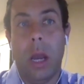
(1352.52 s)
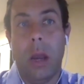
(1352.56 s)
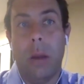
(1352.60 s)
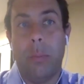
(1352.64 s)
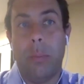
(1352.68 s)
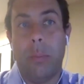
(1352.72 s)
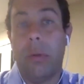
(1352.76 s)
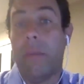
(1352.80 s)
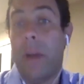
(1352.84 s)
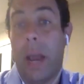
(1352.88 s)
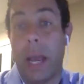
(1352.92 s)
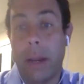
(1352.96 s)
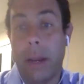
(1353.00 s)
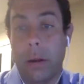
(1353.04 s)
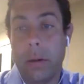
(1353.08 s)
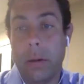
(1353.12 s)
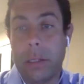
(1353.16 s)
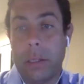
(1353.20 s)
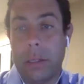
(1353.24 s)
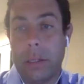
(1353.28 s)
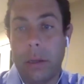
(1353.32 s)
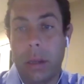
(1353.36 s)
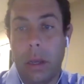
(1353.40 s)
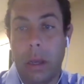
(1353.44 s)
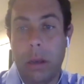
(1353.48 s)

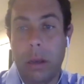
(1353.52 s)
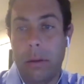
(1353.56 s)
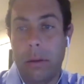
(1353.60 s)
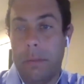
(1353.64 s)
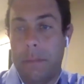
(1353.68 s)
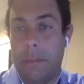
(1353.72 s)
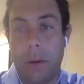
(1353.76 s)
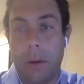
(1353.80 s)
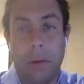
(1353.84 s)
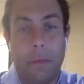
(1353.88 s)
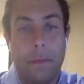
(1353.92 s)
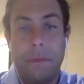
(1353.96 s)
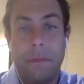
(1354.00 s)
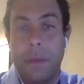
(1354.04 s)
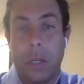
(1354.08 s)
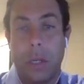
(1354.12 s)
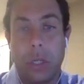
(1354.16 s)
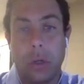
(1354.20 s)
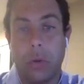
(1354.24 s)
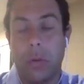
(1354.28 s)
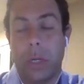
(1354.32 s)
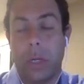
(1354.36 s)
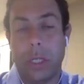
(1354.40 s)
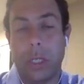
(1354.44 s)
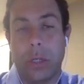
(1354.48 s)
providers of
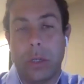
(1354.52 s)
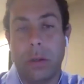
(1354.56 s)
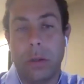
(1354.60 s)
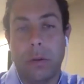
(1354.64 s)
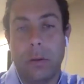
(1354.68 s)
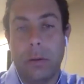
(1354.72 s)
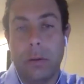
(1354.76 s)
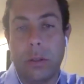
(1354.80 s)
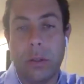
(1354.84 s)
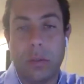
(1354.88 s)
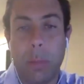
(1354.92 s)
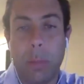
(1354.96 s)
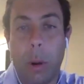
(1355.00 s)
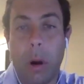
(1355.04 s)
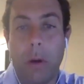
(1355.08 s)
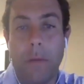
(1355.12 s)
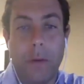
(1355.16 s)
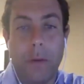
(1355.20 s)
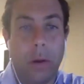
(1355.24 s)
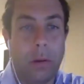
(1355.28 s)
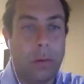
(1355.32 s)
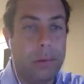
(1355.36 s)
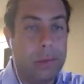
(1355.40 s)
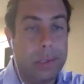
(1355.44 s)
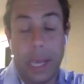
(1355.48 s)
feature-rich
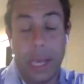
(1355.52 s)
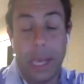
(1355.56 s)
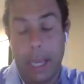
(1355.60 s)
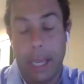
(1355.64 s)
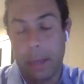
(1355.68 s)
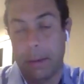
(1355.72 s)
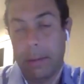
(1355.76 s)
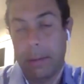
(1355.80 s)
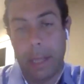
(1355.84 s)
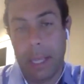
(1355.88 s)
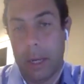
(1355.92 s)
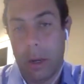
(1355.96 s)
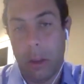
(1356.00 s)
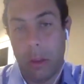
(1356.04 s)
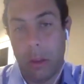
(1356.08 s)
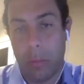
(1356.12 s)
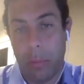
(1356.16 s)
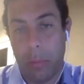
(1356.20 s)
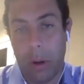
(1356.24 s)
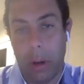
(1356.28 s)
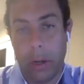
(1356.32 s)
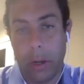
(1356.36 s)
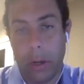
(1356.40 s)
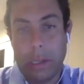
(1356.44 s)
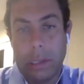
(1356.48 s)
smartphones and other
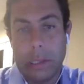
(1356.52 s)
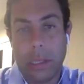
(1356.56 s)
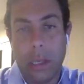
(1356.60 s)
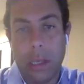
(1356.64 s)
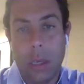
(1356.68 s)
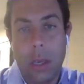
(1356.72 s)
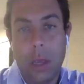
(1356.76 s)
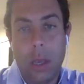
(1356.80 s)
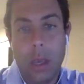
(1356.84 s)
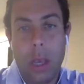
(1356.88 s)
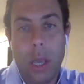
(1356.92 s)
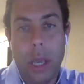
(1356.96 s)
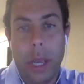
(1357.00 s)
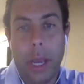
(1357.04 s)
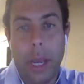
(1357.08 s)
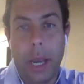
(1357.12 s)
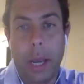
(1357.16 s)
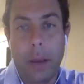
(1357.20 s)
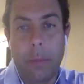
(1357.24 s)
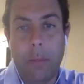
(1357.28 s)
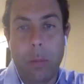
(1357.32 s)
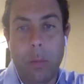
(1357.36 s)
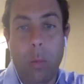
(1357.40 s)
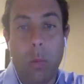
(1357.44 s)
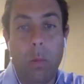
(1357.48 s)
products.
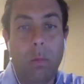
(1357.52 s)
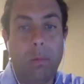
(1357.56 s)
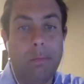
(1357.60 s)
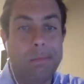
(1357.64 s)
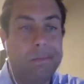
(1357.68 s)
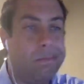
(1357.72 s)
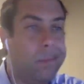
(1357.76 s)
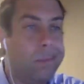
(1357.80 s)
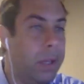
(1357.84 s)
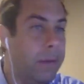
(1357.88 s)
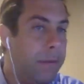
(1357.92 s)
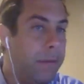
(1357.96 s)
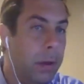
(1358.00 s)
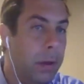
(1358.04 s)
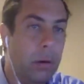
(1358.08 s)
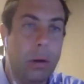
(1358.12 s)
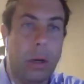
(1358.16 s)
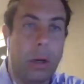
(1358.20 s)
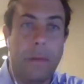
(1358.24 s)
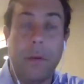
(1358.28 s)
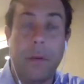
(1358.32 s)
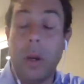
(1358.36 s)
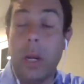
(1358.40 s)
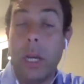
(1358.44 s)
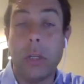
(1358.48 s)
If you're
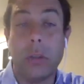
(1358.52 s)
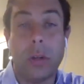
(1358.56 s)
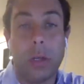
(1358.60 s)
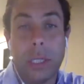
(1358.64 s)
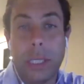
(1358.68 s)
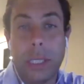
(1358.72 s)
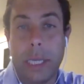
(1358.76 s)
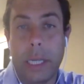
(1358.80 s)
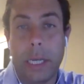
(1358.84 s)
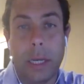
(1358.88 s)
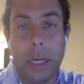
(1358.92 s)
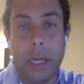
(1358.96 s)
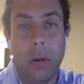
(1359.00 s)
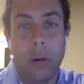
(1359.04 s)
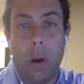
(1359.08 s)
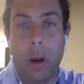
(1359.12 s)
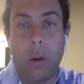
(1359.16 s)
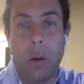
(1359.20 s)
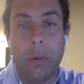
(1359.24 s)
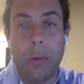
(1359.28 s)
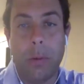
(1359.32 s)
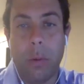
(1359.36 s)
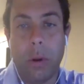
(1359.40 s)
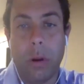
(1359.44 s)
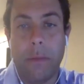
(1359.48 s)
interested, inquire
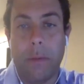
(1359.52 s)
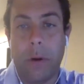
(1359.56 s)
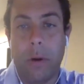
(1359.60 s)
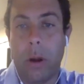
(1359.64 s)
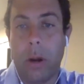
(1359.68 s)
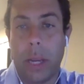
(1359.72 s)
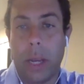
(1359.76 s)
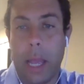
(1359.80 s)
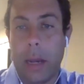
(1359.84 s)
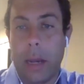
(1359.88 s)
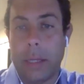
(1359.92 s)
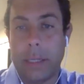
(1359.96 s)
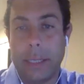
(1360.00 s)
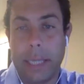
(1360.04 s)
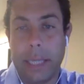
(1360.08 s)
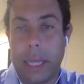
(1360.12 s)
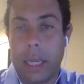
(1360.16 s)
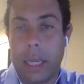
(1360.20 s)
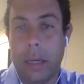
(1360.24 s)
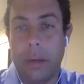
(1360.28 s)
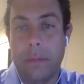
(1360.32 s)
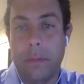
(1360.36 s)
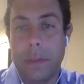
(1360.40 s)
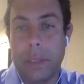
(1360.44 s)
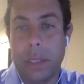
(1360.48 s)
with one of our account
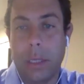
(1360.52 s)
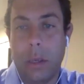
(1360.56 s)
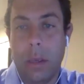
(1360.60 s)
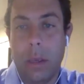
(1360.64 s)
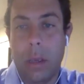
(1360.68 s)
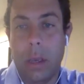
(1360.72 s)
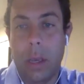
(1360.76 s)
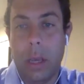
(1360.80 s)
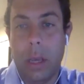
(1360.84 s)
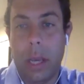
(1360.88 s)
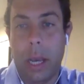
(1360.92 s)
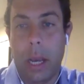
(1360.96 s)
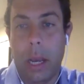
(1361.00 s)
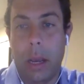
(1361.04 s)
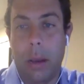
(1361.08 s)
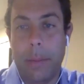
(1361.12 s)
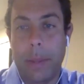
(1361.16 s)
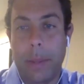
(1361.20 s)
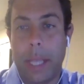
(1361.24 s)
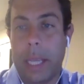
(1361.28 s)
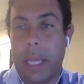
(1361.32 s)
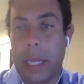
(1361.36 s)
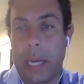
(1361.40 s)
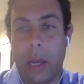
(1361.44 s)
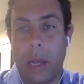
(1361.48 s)
executives, and
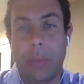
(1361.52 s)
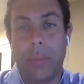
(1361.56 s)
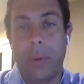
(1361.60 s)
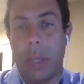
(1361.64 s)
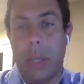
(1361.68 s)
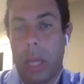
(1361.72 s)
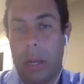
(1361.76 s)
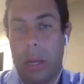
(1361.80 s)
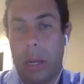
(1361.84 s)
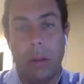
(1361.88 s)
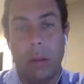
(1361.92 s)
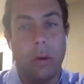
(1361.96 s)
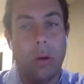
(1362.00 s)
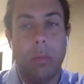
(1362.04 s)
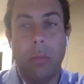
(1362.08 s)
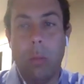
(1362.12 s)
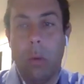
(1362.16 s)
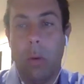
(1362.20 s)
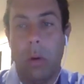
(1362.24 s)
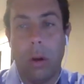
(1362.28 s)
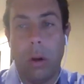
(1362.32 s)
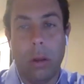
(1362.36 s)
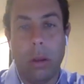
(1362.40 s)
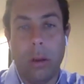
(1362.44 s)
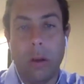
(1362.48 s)
they can help you kind of learn
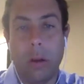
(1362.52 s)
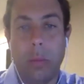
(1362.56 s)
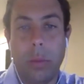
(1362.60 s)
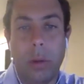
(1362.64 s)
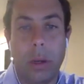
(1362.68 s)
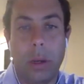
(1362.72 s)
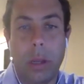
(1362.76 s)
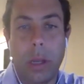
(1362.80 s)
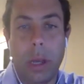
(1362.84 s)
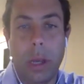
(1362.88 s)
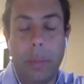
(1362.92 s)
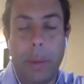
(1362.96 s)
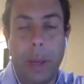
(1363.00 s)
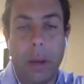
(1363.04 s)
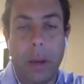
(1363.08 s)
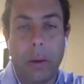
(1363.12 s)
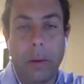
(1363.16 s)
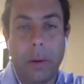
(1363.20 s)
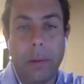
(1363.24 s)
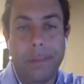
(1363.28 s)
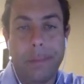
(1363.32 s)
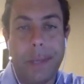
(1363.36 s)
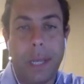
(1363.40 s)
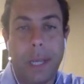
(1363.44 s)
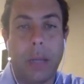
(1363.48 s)
more a little bit about
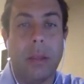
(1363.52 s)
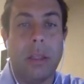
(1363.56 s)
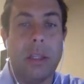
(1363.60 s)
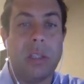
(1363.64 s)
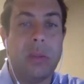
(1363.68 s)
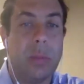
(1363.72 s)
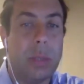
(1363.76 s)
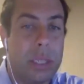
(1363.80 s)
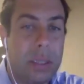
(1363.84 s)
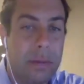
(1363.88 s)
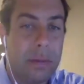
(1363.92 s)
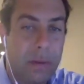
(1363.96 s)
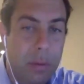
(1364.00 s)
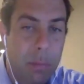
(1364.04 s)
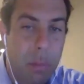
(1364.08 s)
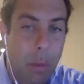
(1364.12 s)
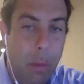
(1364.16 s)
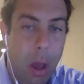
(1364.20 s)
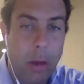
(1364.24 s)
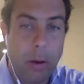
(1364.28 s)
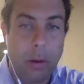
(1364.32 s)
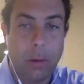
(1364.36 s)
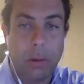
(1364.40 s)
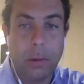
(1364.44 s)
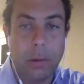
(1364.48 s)
kind of the specific
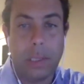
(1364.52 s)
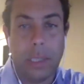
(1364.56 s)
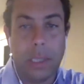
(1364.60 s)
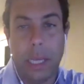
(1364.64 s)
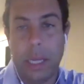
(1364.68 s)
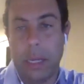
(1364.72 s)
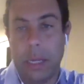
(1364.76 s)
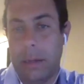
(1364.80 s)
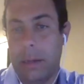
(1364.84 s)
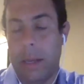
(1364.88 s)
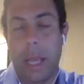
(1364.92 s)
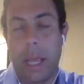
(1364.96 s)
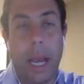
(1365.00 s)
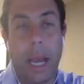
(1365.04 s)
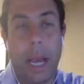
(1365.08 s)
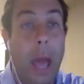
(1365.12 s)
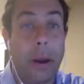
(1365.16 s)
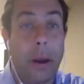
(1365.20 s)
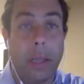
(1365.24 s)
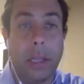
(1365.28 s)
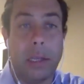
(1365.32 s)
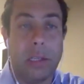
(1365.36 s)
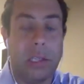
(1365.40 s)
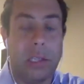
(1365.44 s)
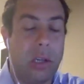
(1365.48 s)
models and how to
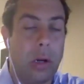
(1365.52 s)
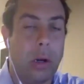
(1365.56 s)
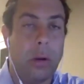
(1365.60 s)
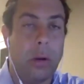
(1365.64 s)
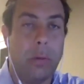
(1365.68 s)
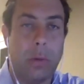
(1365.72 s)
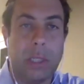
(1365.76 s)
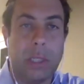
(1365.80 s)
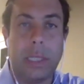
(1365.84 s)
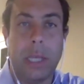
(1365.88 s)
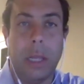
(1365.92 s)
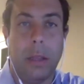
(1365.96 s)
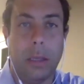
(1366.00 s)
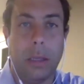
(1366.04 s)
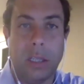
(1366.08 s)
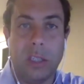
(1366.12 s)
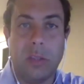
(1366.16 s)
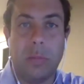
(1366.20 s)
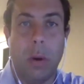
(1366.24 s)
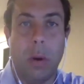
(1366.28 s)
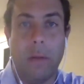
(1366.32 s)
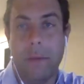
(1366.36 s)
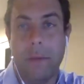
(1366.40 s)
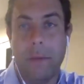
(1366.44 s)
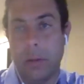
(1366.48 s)
get started with selling
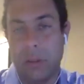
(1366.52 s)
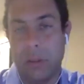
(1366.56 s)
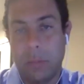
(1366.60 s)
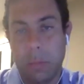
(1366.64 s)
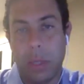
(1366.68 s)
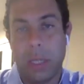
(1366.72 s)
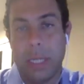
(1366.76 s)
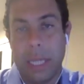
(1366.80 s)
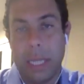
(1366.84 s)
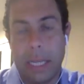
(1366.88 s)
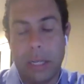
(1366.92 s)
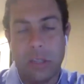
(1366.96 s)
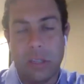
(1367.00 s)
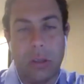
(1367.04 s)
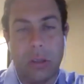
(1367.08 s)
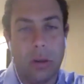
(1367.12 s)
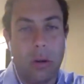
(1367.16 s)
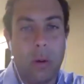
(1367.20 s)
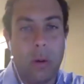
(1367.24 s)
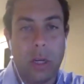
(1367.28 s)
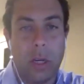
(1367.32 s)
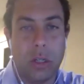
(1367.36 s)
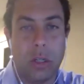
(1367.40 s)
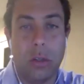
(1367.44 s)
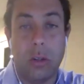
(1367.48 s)
smartphones. But to answer the
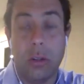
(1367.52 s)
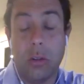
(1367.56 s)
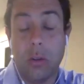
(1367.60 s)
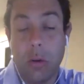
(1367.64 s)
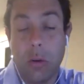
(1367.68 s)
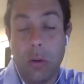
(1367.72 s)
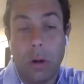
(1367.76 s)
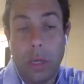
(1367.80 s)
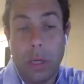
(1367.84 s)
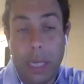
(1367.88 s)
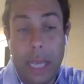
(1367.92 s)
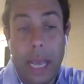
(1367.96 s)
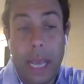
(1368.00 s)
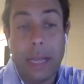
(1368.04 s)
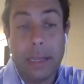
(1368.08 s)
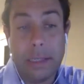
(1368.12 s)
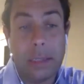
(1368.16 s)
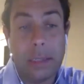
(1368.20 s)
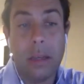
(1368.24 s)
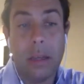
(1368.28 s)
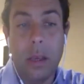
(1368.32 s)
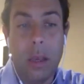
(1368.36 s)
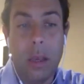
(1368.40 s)
question, sure, yes,